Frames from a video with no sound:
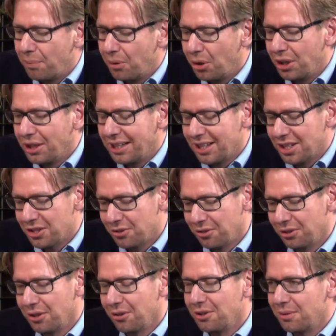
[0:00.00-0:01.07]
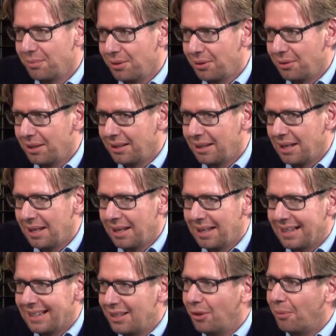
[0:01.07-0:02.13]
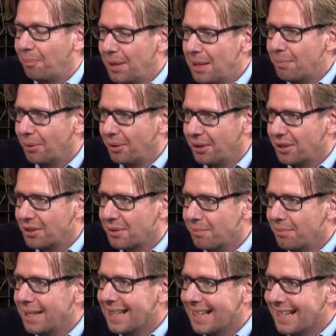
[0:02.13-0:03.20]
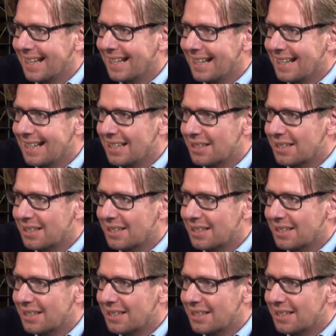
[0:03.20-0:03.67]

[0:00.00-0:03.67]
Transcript: build a building that is not going to build kill people, it doesn't mean that it